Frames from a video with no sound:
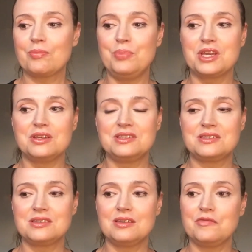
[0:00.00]

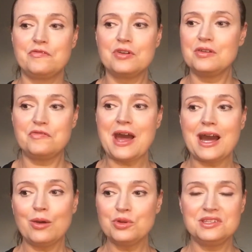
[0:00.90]
Because for
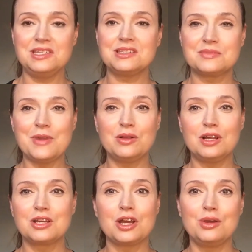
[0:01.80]
hours it smelled
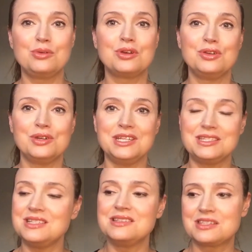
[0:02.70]
like coconut. It
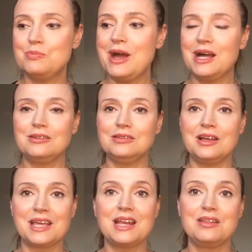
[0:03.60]
didn't smell
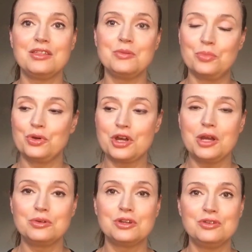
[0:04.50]
like anything but
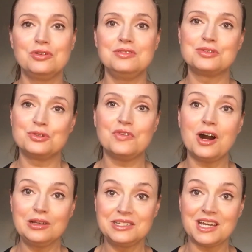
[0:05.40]
coconut and sort of
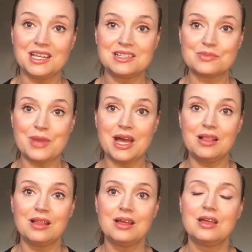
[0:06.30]
holiday
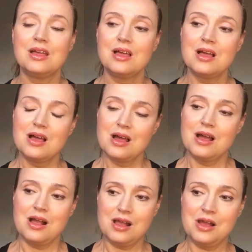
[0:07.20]
smell.
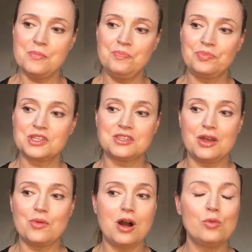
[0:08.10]

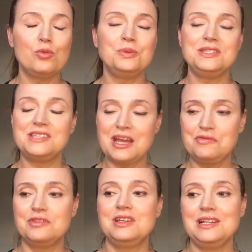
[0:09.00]
So I will be
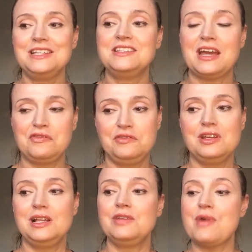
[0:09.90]

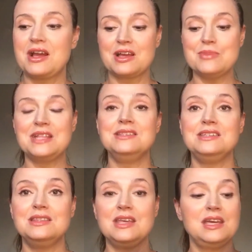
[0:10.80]
definitely
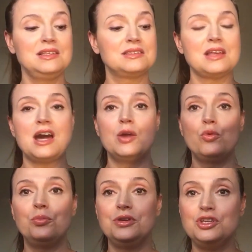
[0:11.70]
recommending this, and I
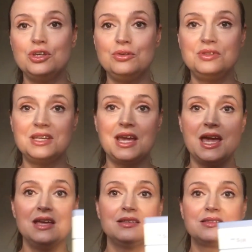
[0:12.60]
will be using
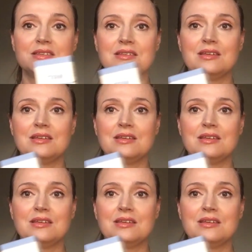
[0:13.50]
it.